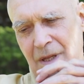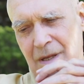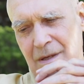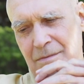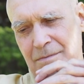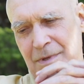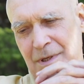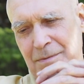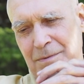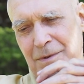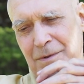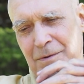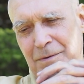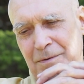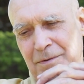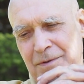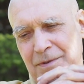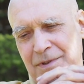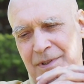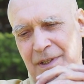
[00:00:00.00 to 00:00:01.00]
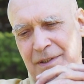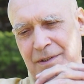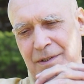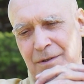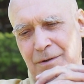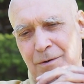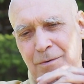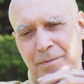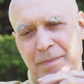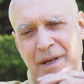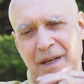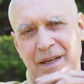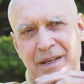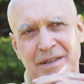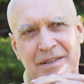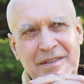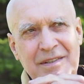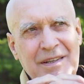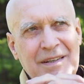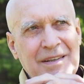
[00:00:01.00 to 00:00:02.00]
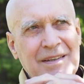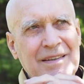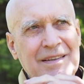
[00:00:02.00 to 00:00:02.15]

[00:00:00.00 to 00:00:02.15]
People set their own pace.